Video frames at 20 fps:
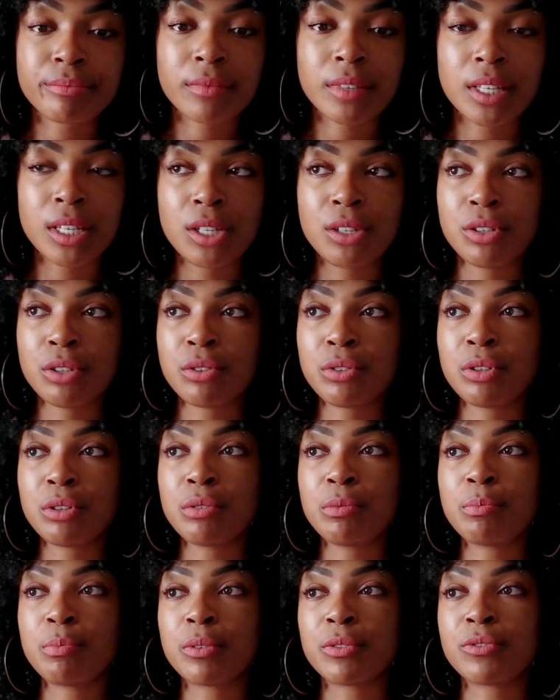He knew you
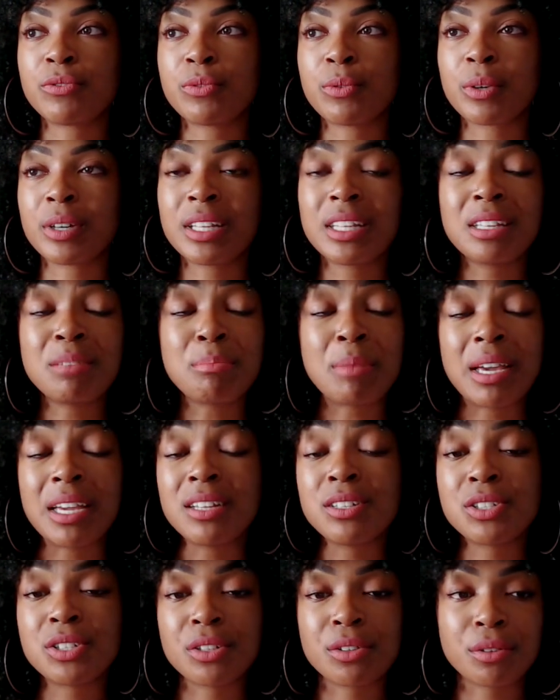before He made
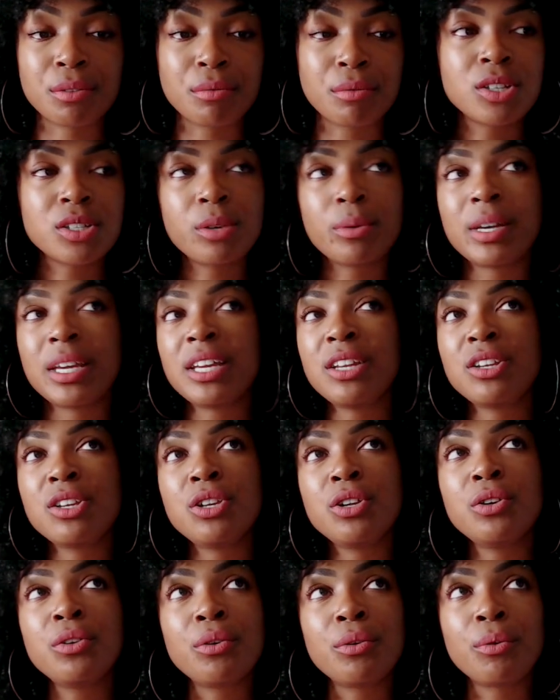you. So He
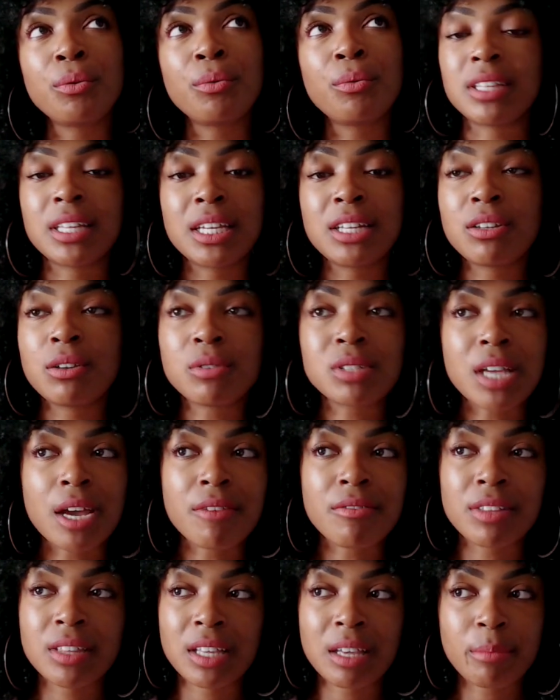knew, He knows
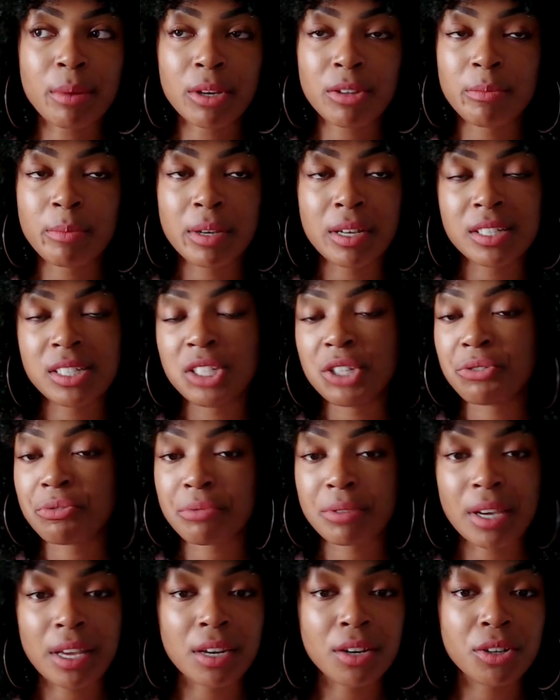everything about you, because He
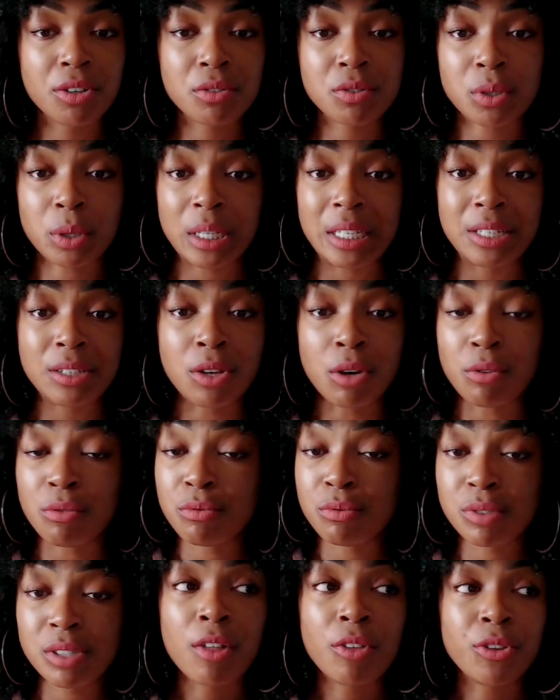created you. So He
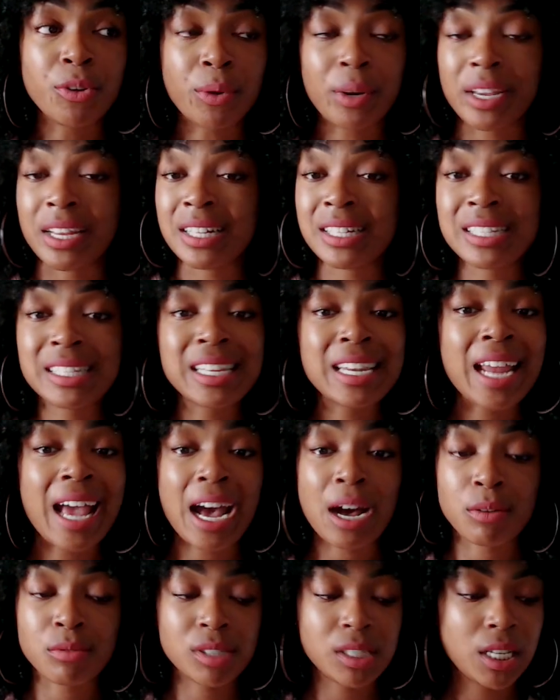knows your ins and
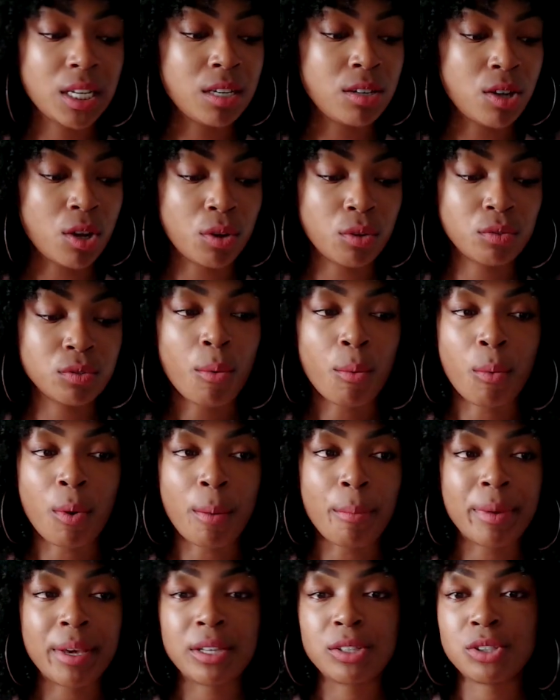outs. He knows what
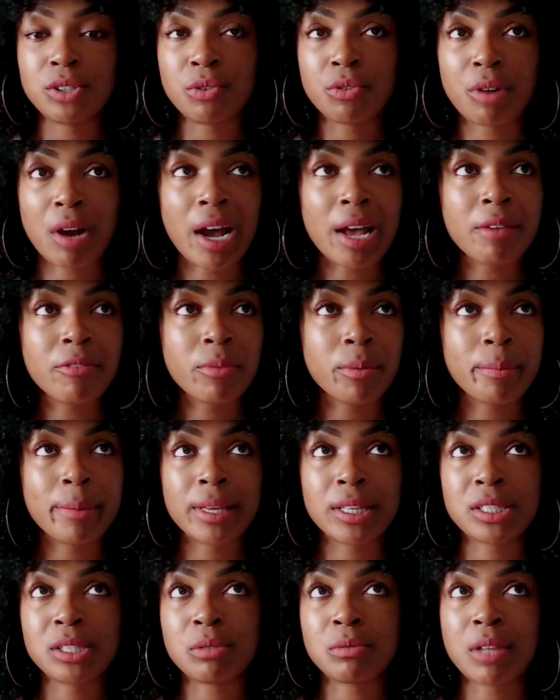makes you cry and what
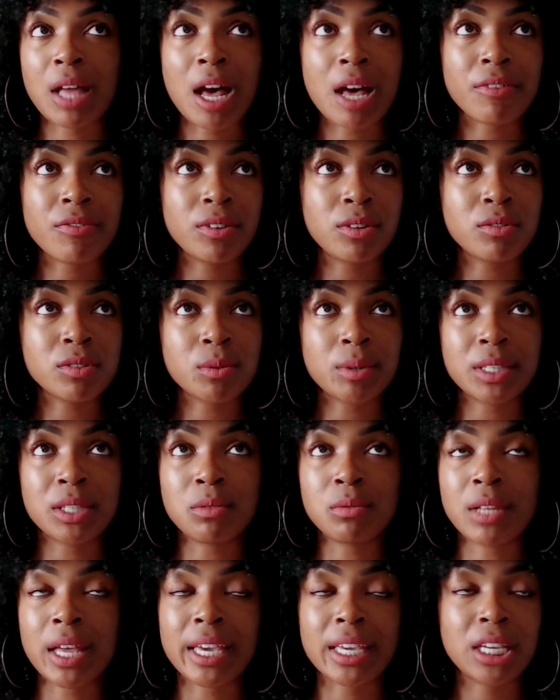makes you laugh. He knows what you
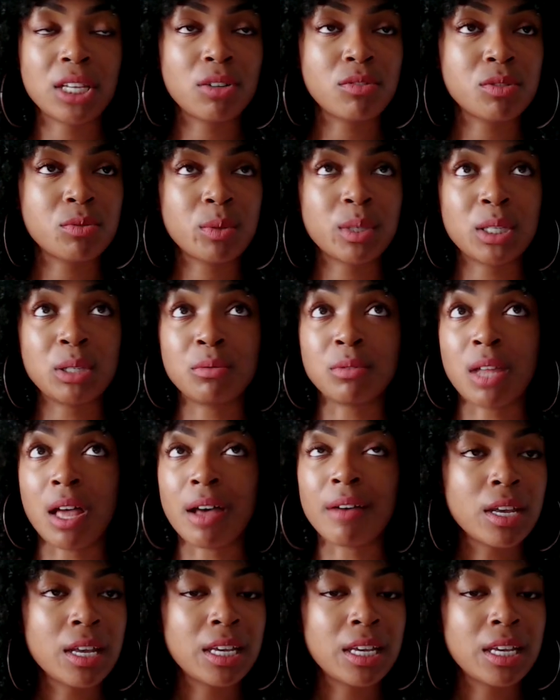like. He knows what you love.